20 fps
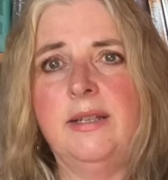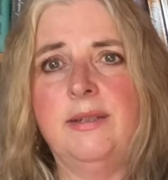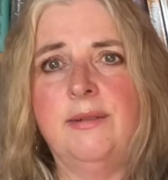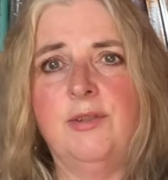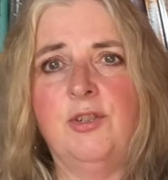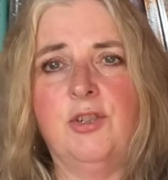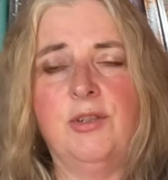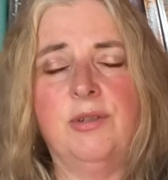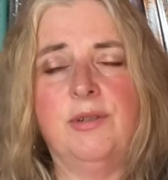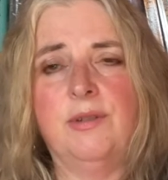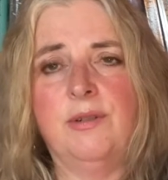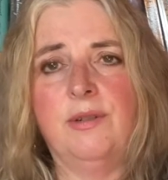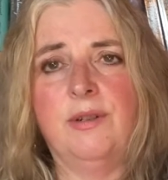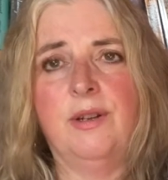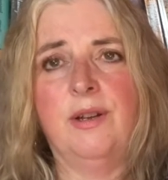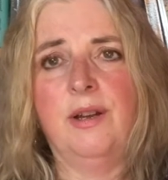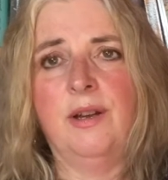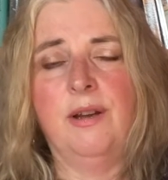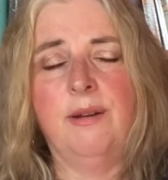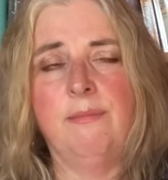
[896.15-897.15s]
just
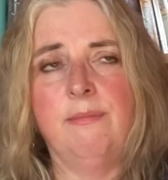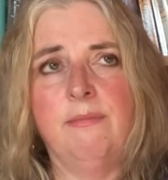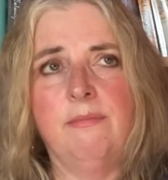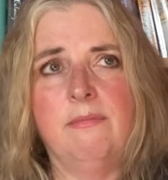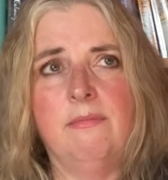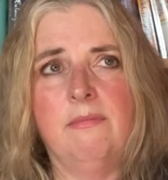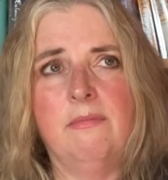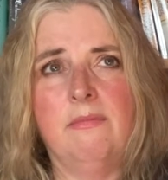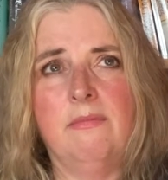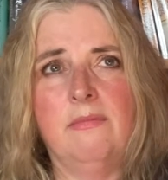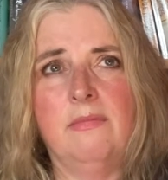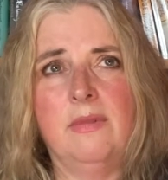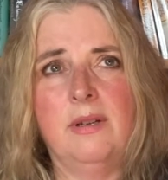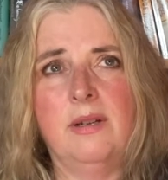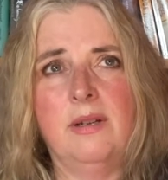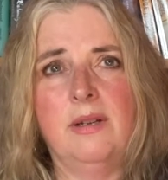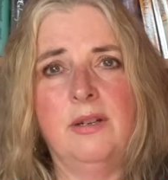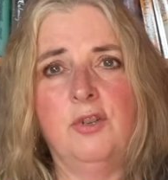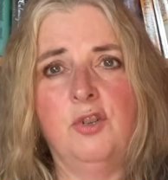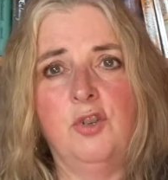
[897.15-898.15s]
a
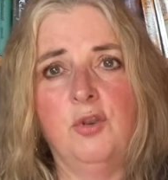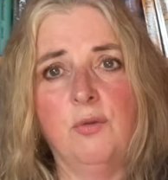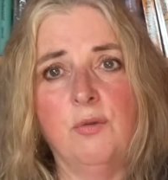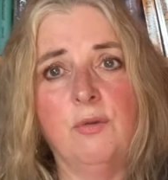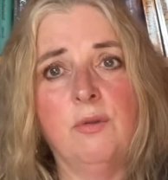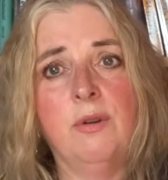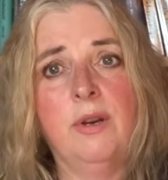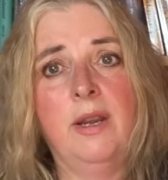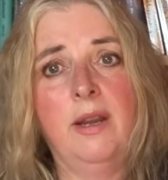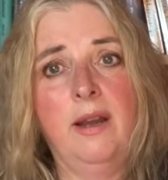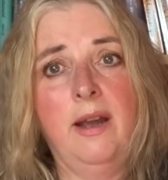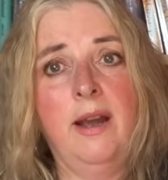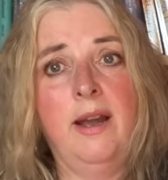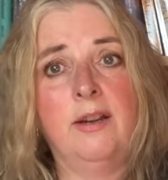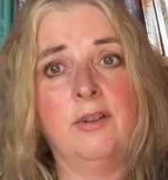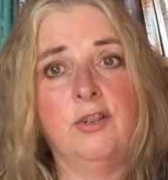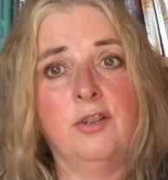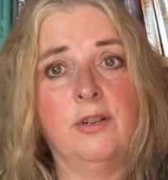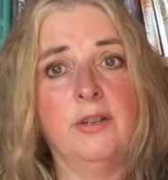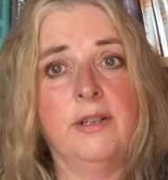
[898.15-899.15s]
joy,
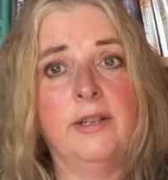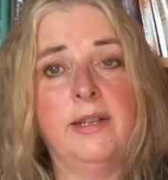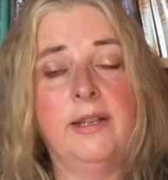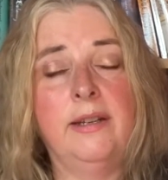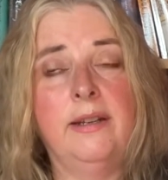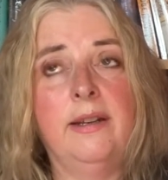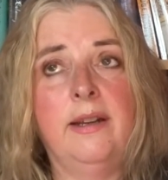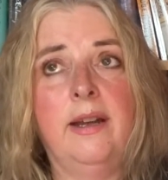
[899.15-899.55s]
actually.